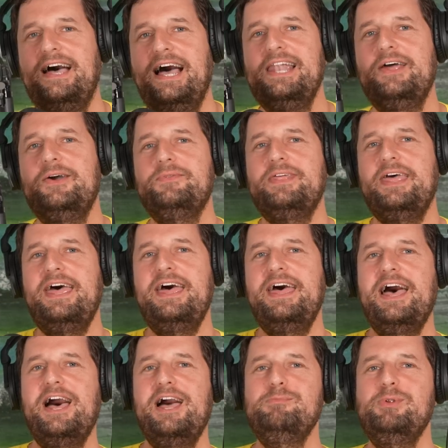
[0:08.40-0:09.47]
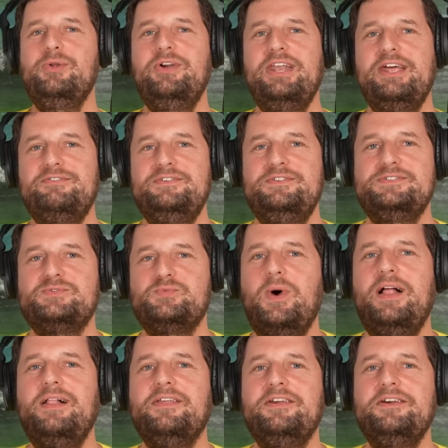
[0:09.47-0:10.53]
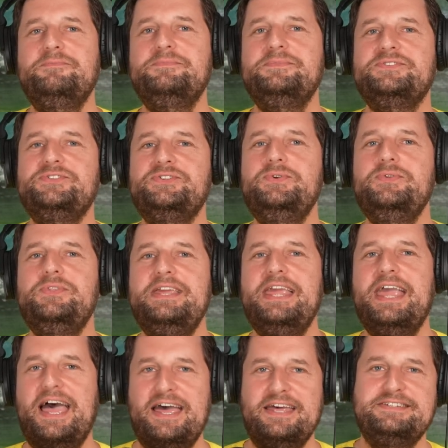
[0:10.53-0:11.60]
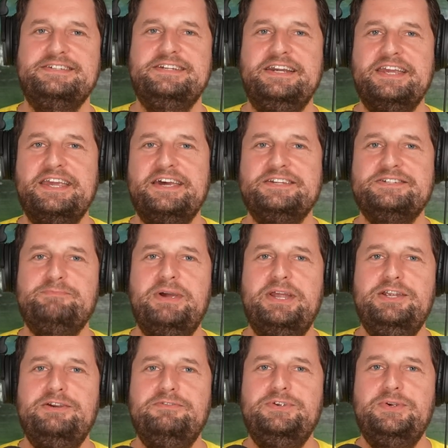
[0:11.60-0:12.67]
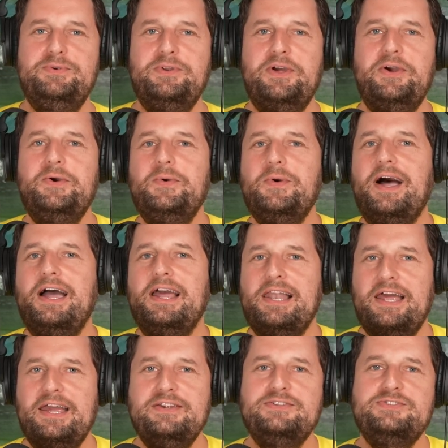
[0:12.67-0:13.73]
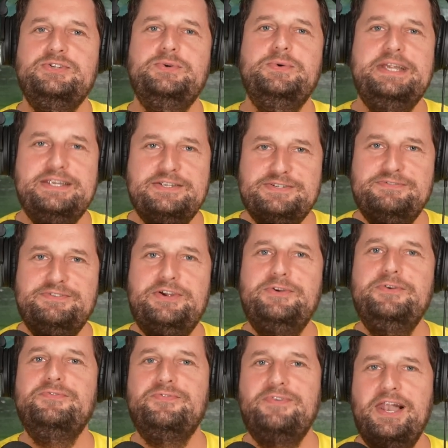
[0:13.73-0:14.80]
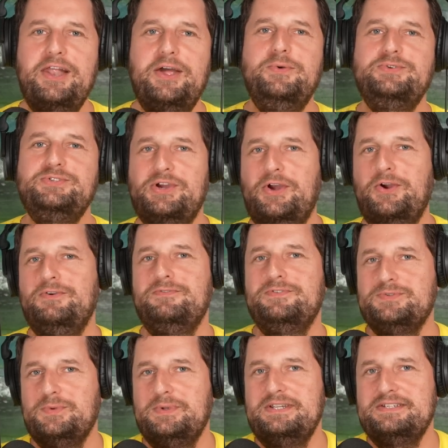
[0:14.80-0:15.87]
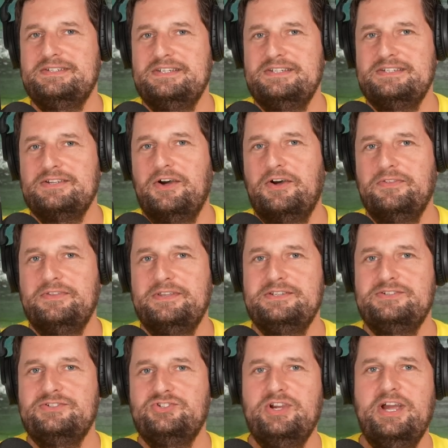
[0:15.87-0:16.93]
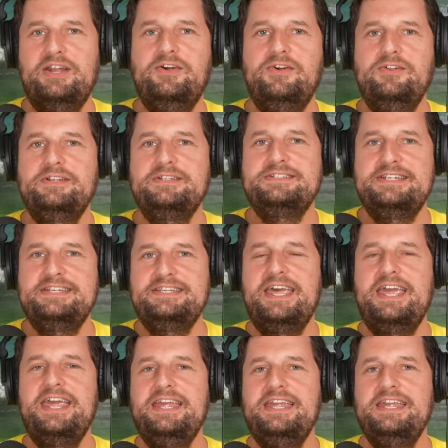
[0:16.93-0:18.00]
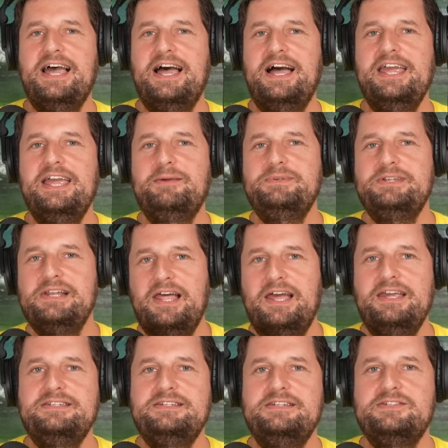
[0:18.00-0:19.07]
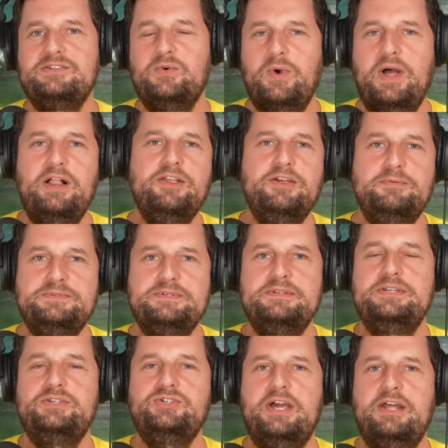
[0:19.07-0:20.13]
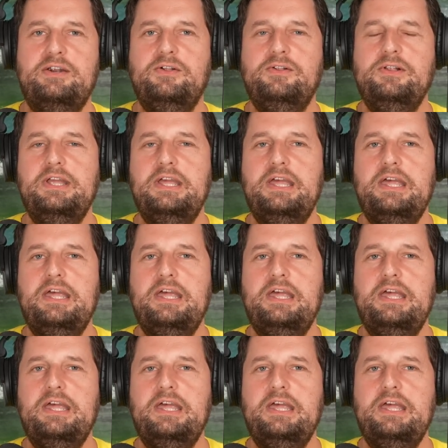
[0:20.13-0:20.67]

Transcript: Hello there, I'm Lloyd Evans. Welcome to The Attic. As many of you know, I like to interview fellow Jehovah's Witnesses on this channel. Today, I am delighted to welcome to the channel